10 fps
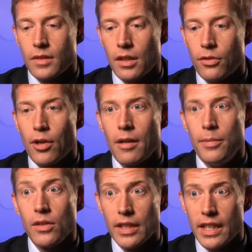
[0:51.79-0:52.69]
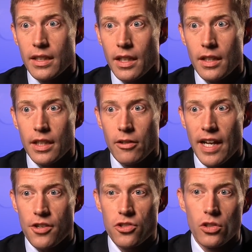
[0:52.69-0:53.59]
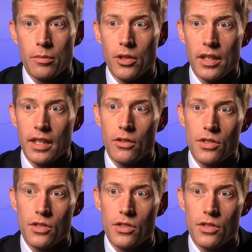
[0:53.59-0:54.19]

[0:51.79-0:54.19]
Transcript: of credibility in the international community.